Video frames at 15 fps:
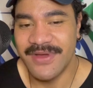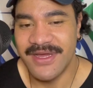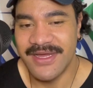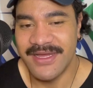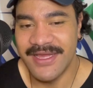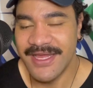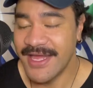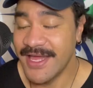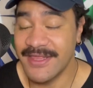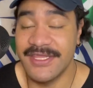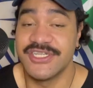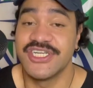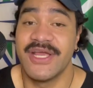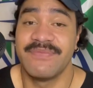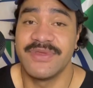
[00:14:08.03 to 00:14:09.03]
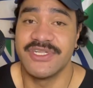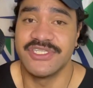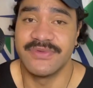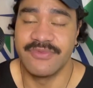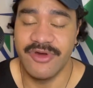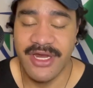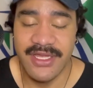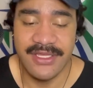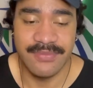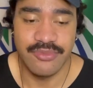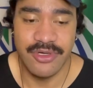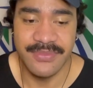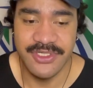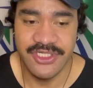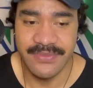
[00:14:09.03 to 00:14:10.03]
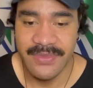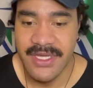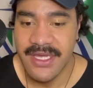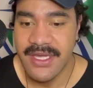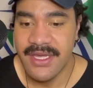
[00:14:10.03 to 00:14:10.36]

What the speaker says: at the championship, right? At the premiership.